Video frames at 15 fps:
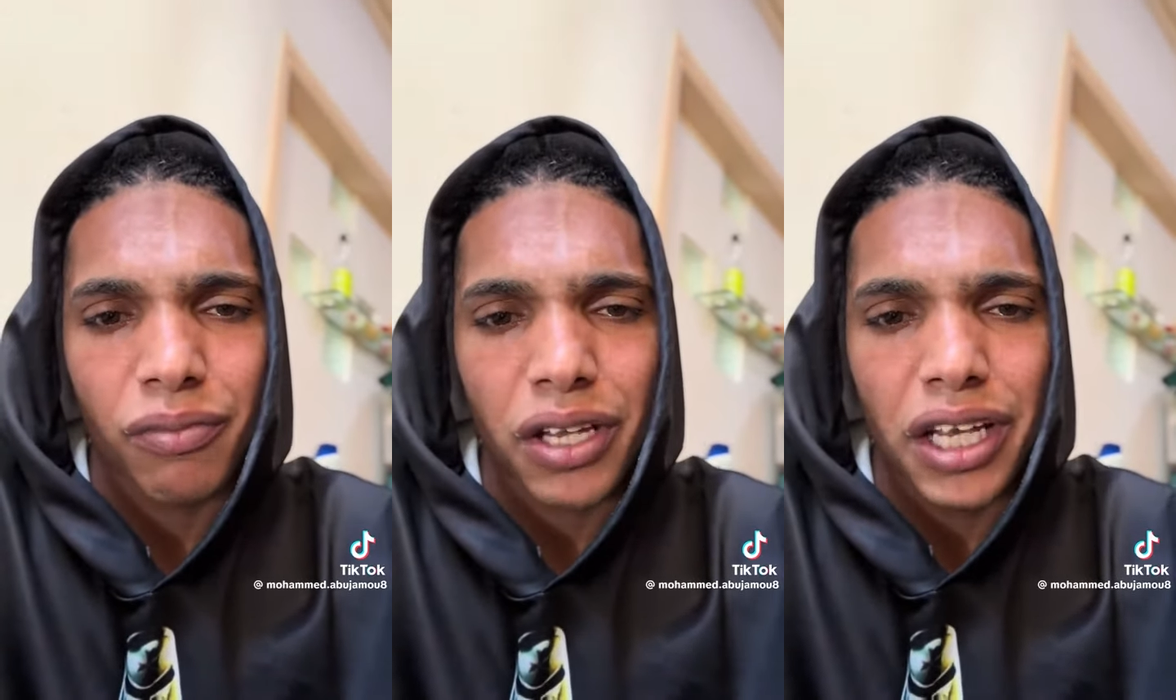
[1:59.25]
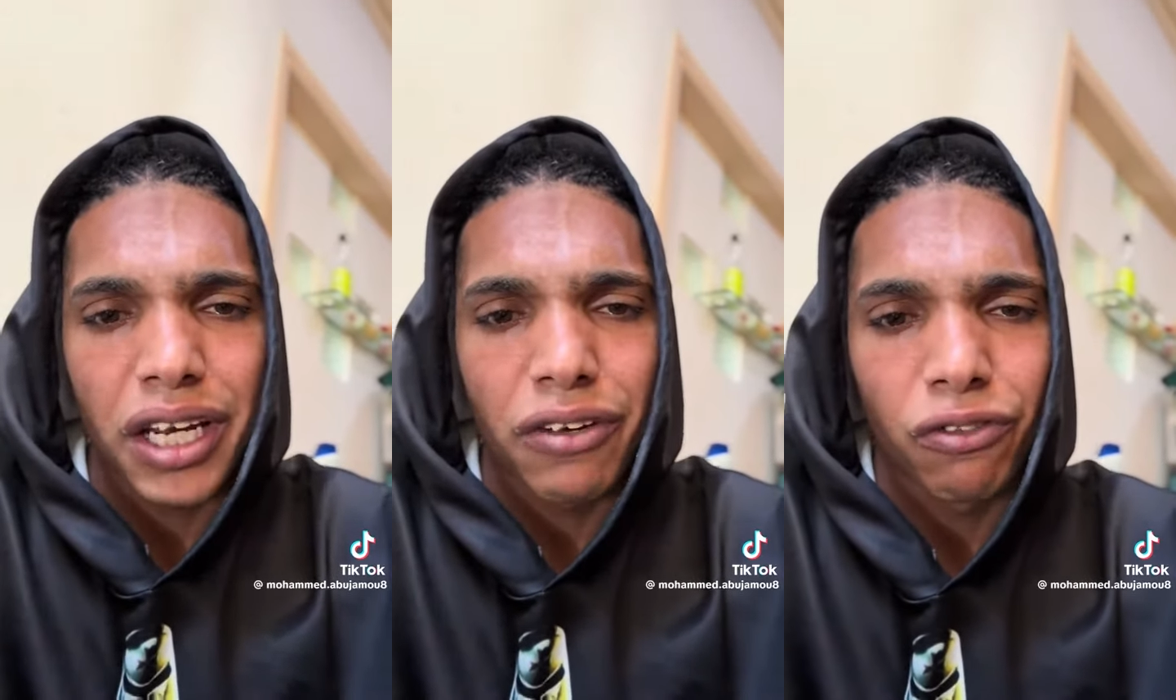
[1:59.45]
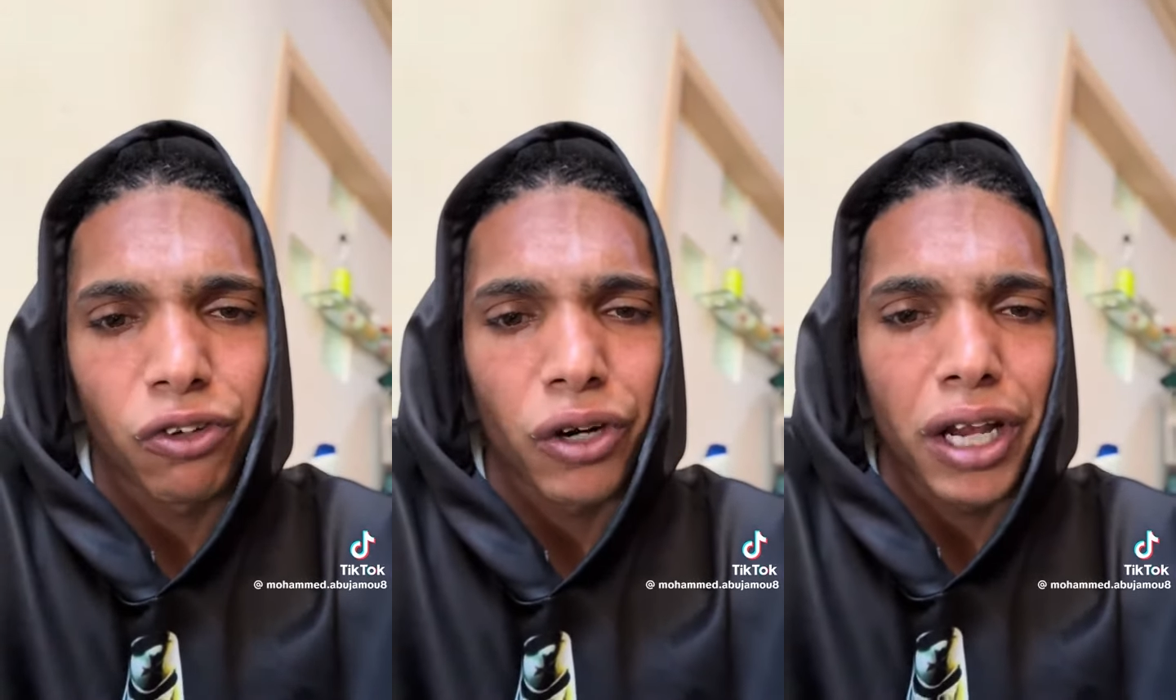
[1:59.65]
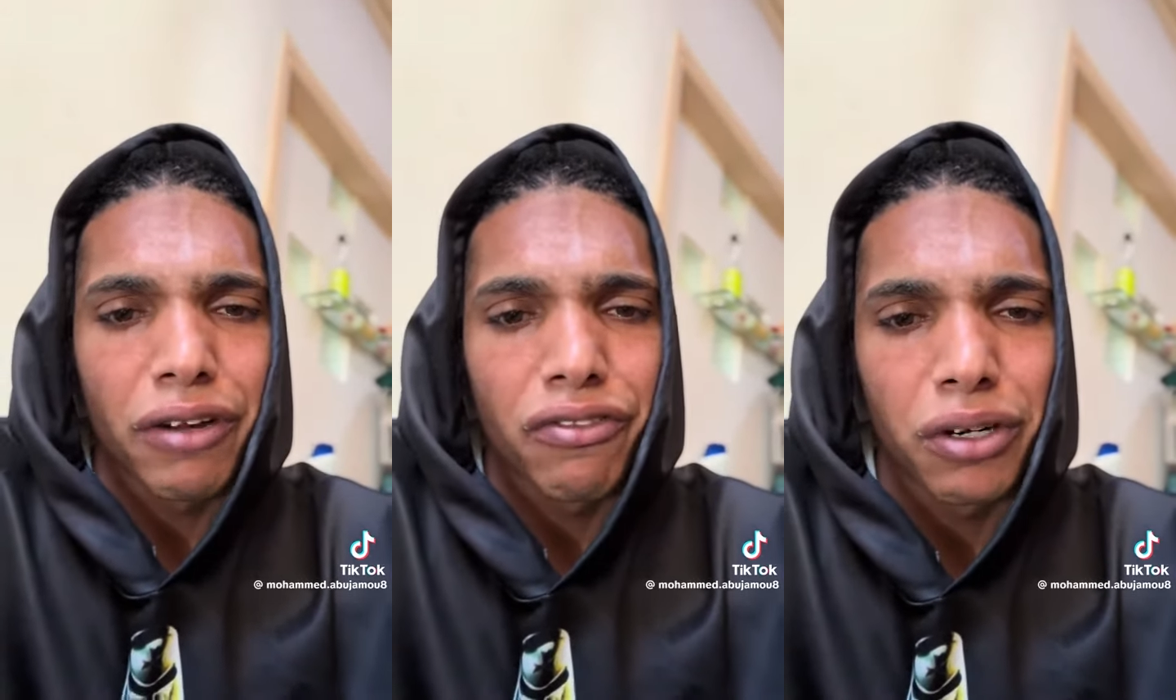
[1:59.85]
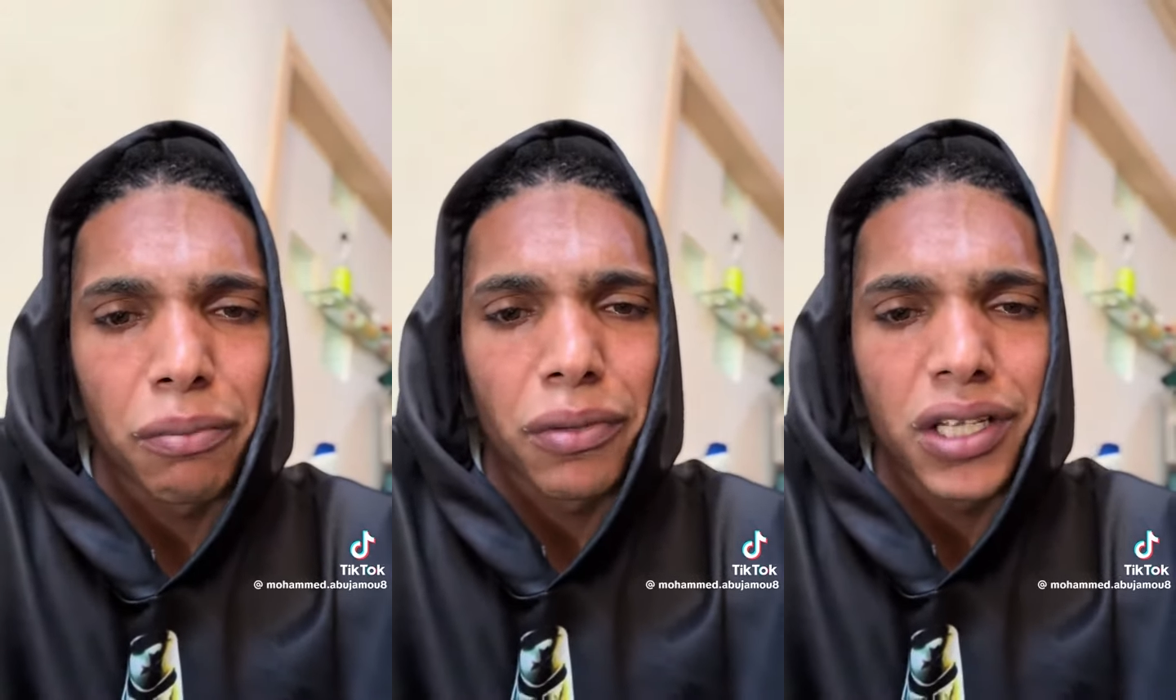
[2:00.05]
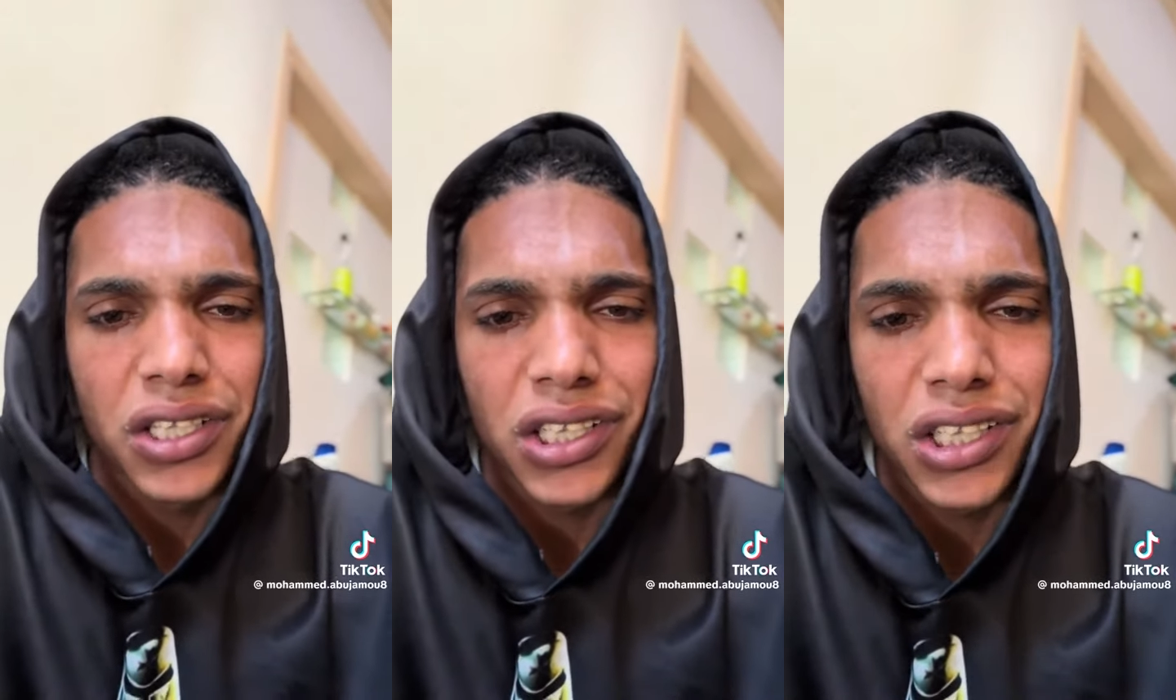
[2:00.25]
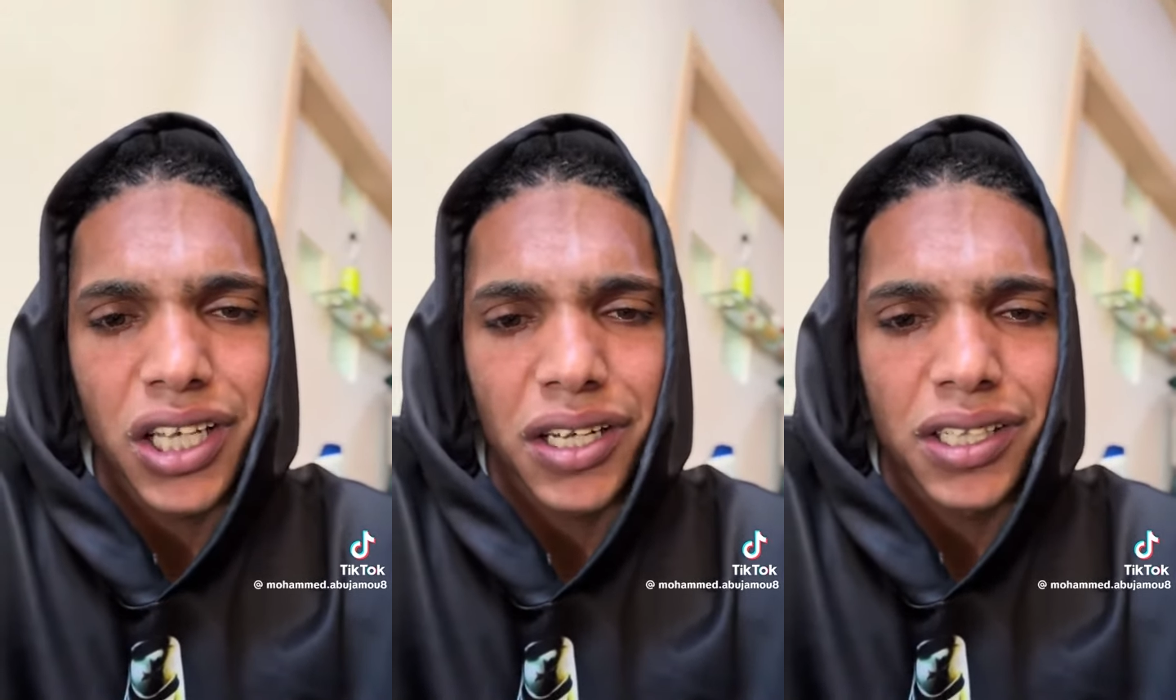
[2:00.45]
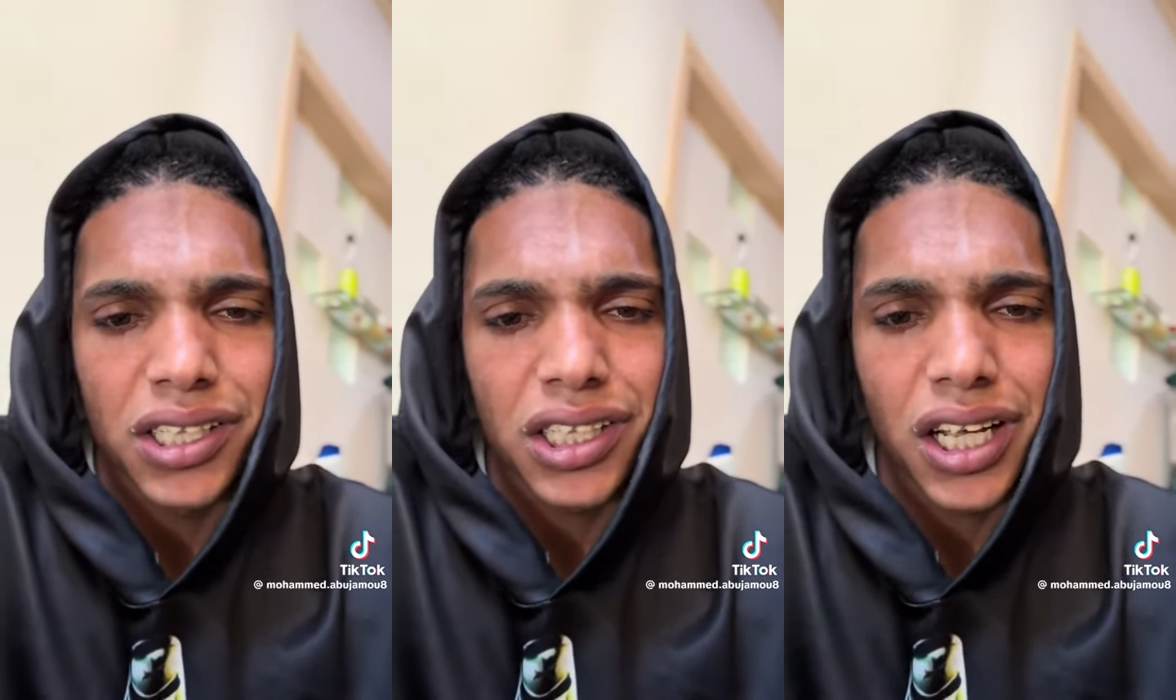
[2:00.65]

and for every minute is against